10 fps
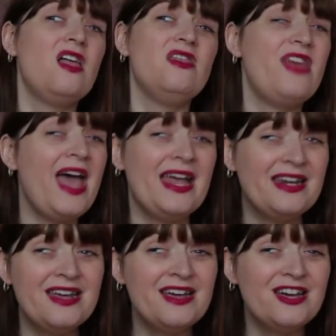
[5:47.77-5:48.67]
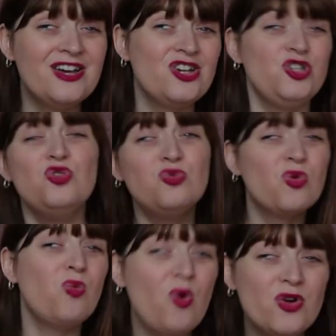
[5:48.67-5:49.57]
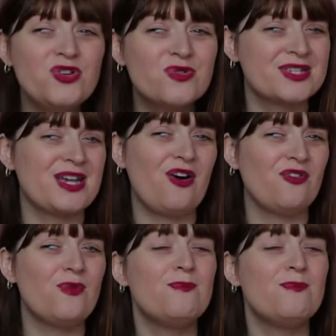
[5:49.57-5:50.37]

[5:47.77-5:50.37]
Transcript: Then you reward yourself.